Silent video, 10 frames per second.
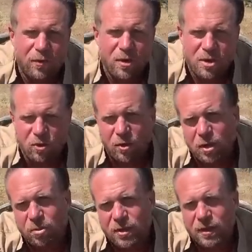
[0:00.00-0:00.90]
They're serial
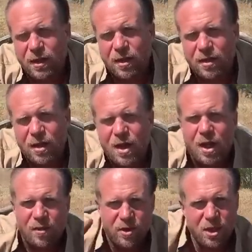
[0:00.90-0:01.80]
number to the gun,
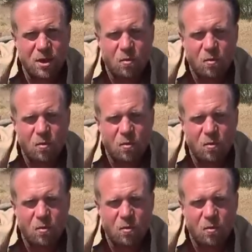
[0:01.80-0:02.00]
and if you take